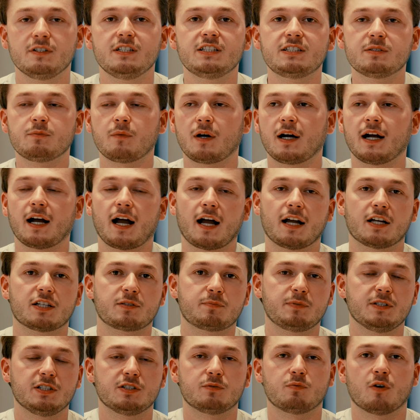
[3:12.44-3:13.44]
the reason why
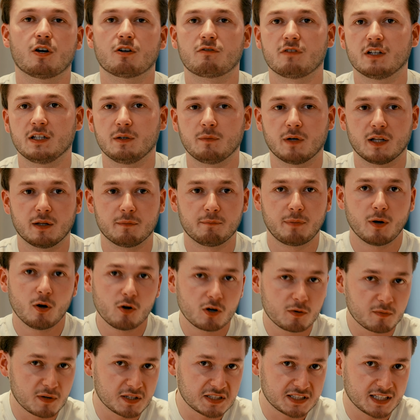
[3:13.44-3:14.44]
ISPs work really well on
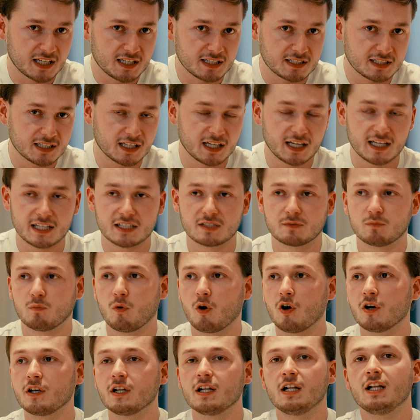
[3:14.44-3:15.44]
Pokémon Center is
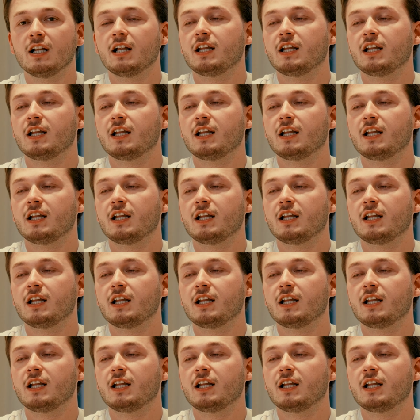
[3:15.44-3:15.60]
one,